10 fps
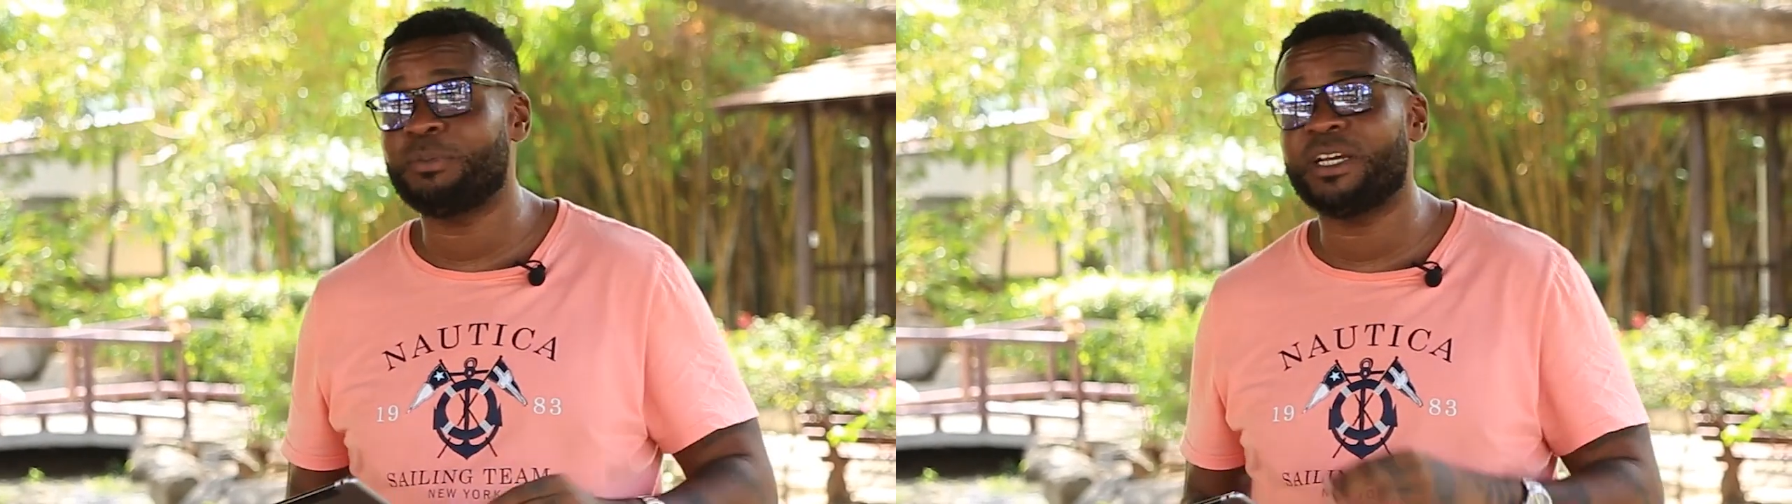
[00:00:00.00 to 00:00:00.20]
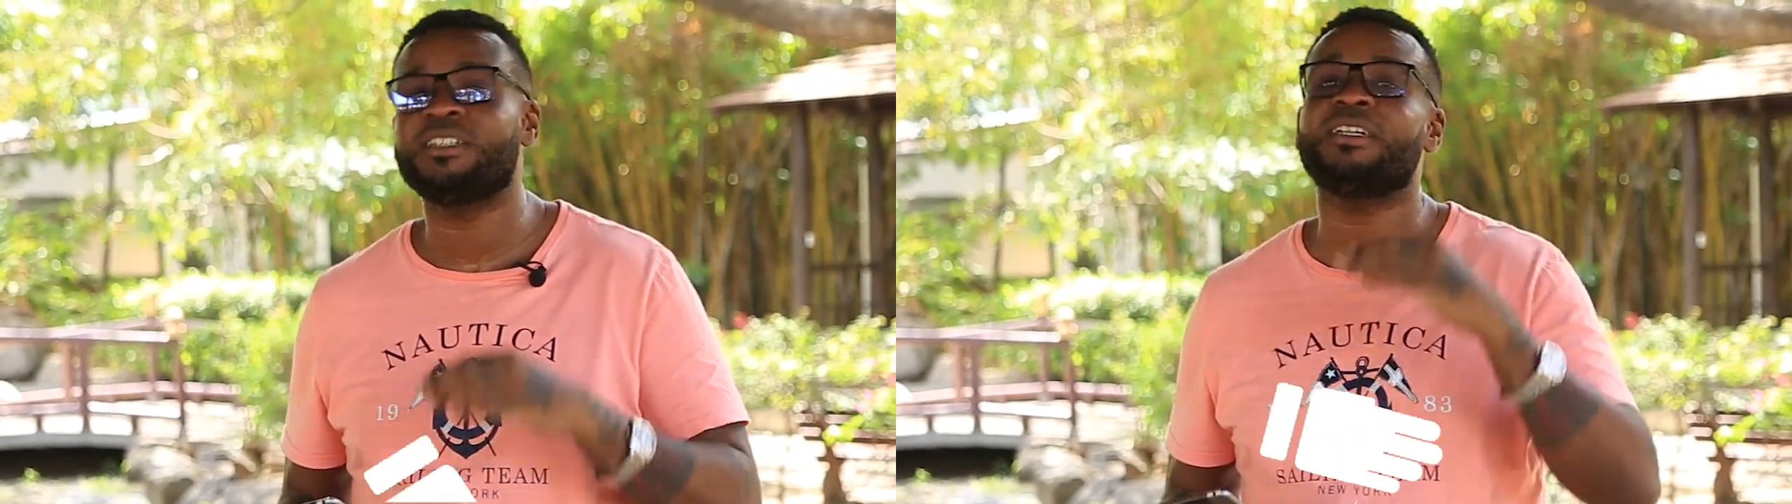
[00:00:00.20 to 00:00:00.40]

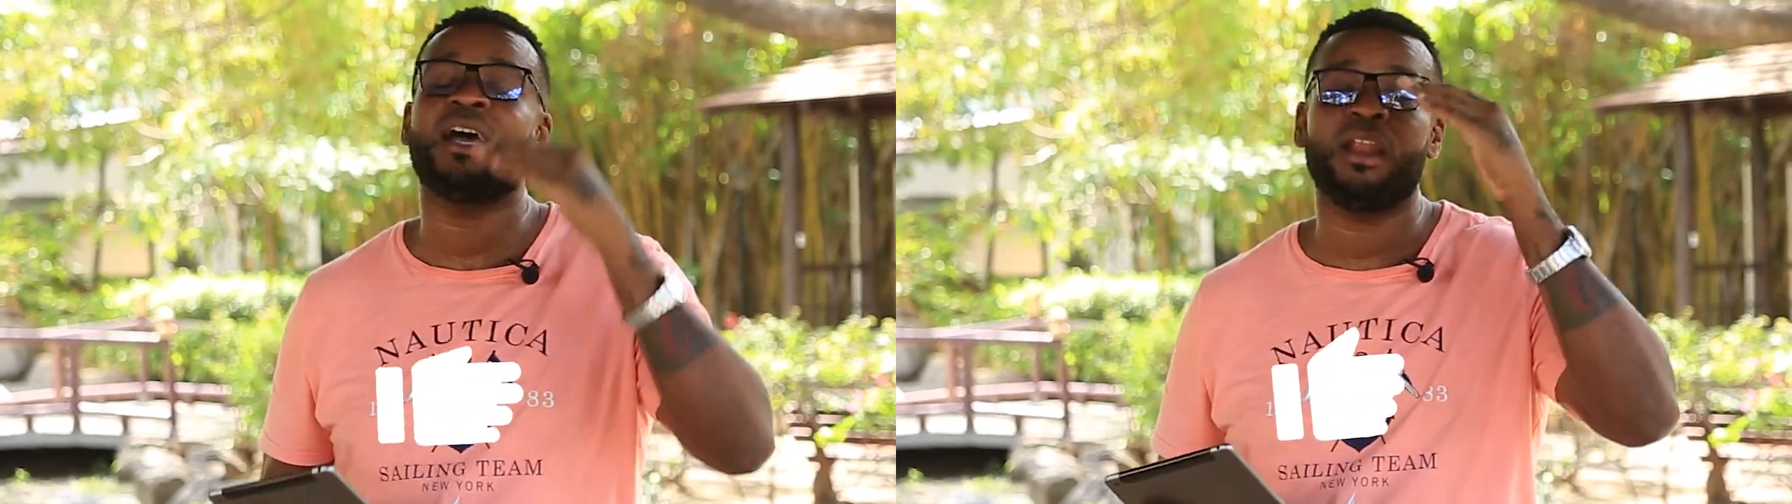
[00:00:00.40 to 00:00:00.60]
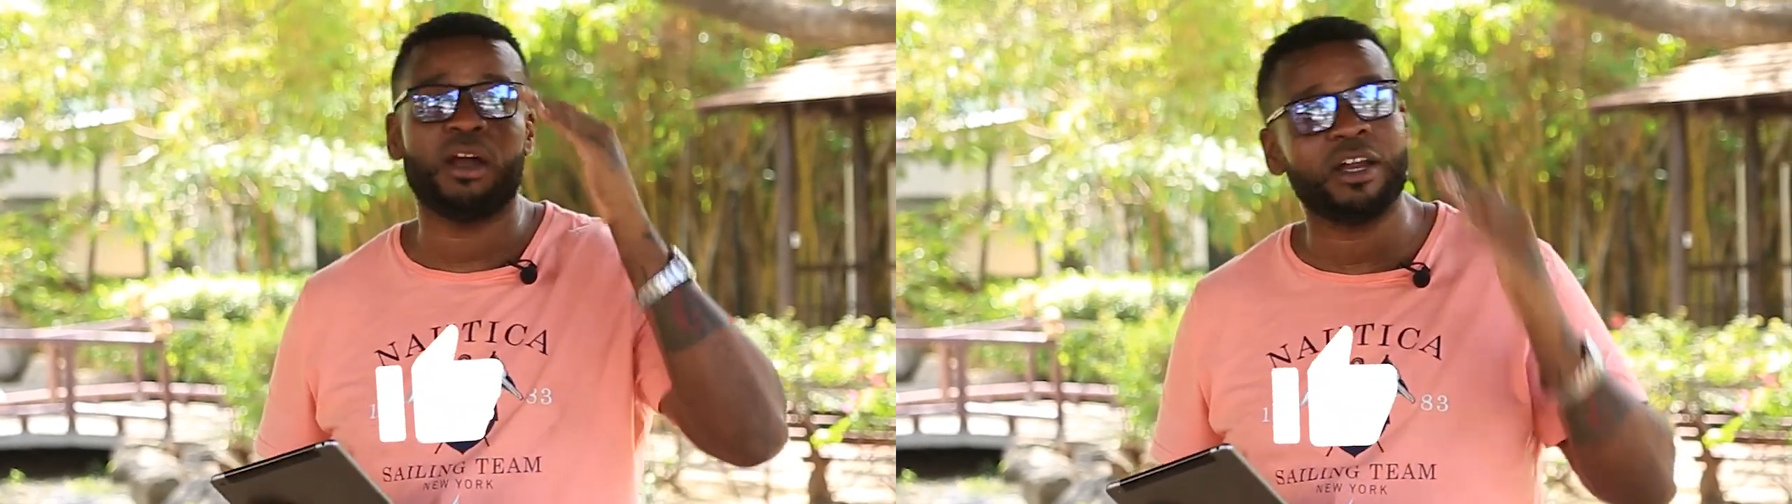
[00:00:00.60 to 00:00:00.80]
because
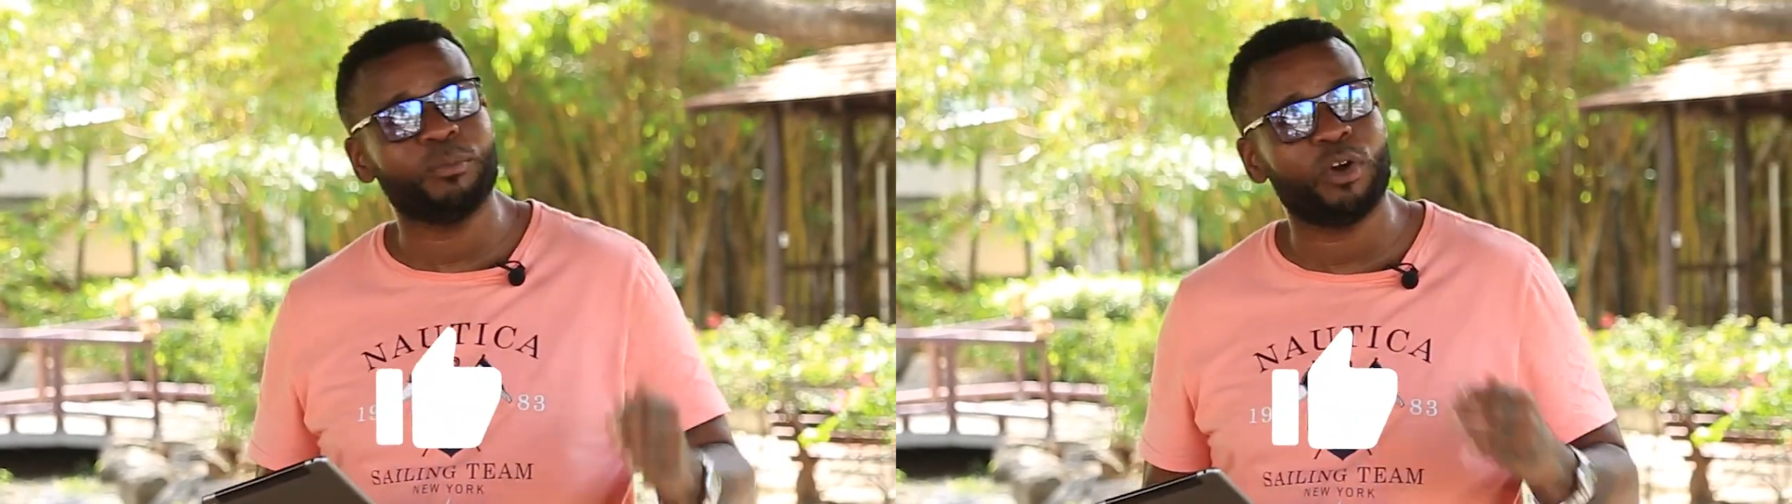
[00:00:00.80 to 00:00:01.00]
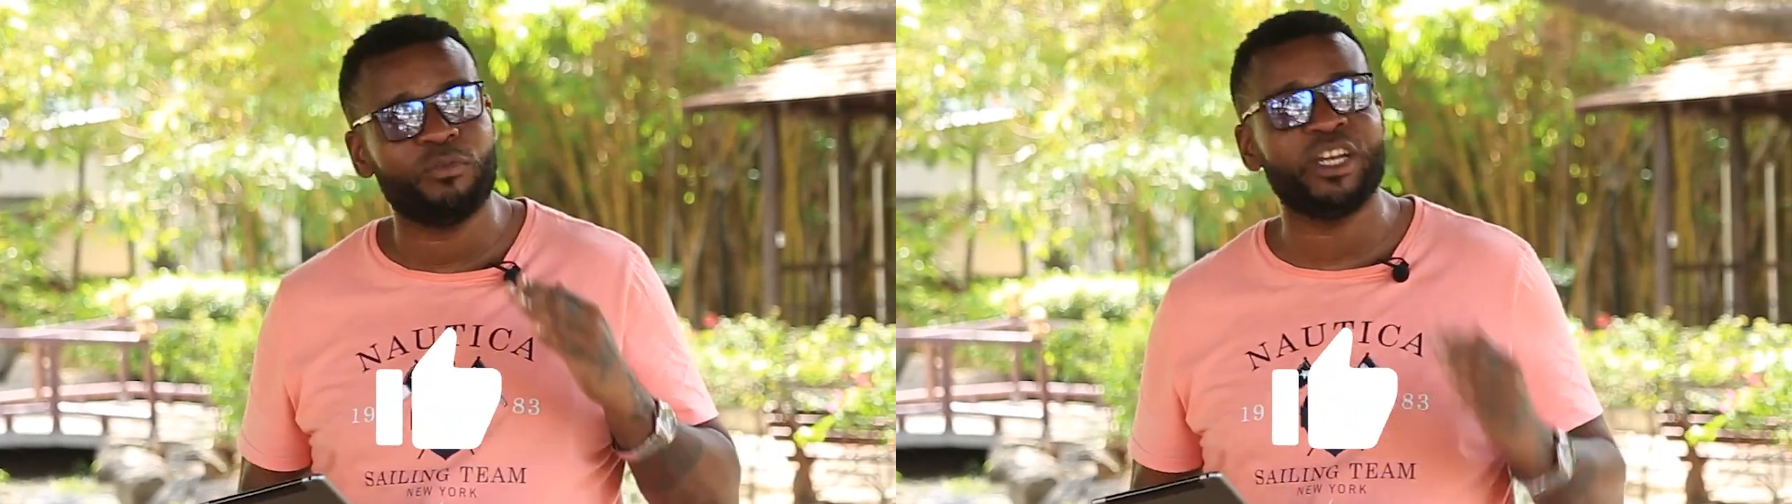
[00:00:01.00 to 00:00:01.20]
a lot
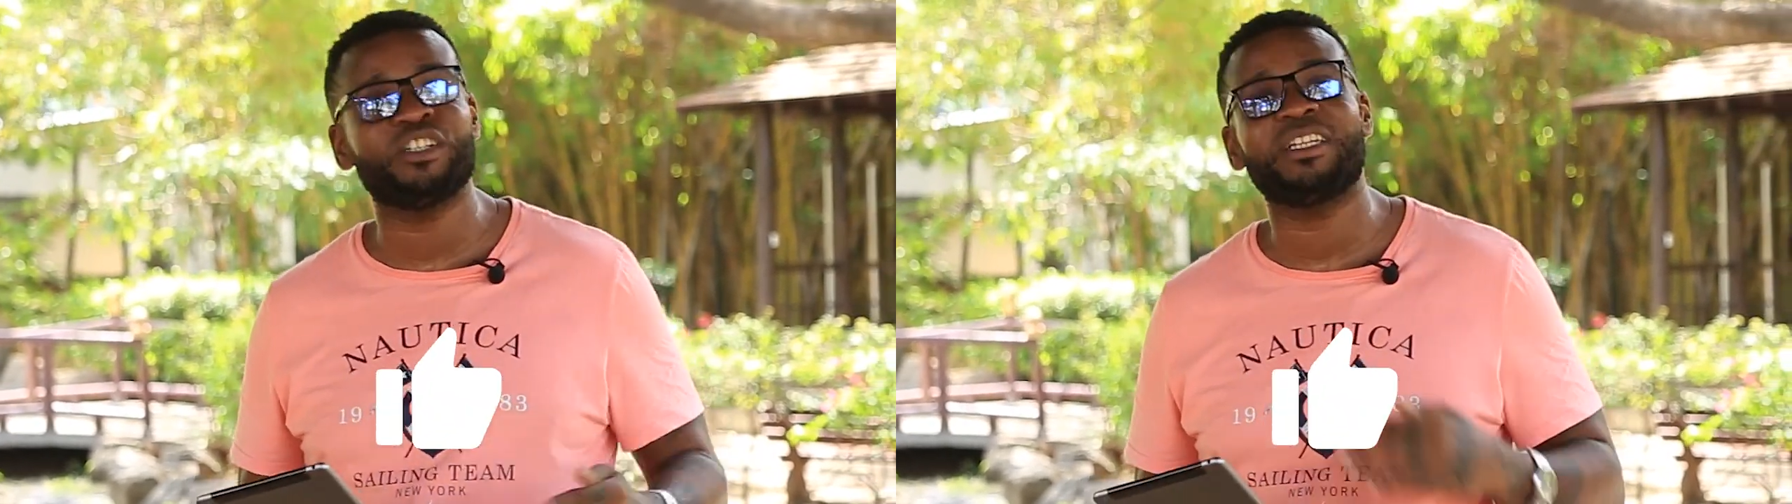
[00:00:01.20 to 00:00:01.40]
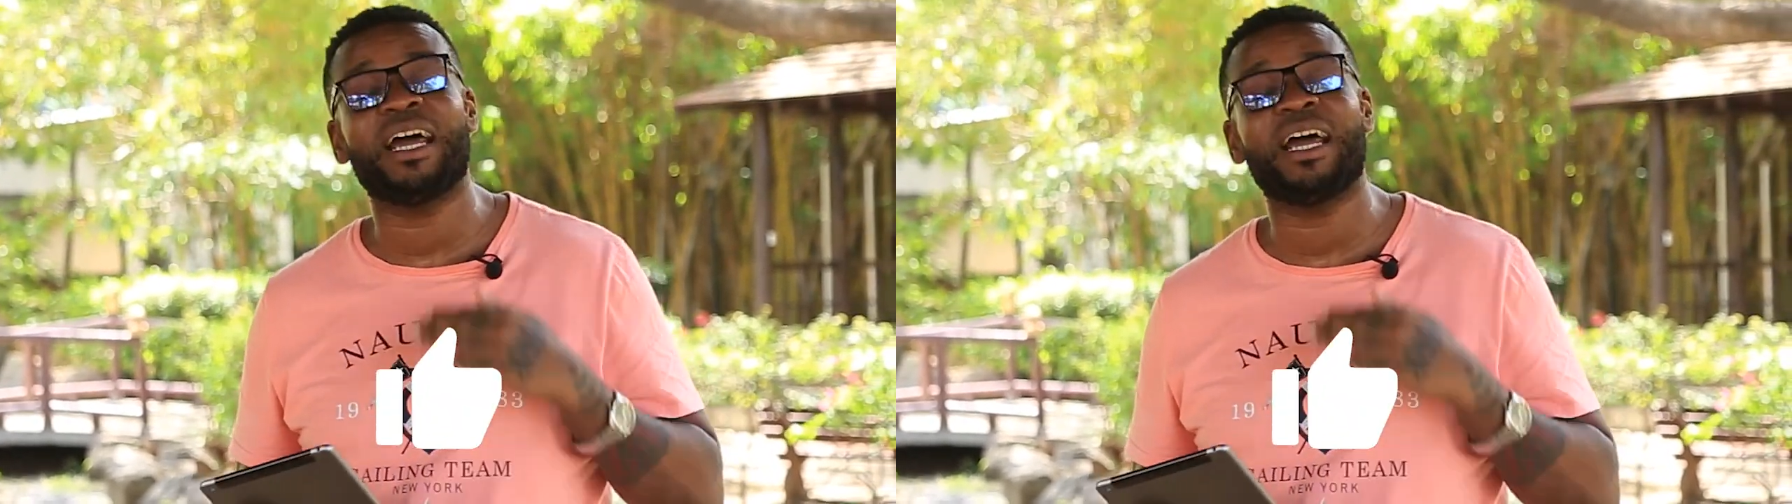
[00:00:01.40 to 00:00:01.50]
more videos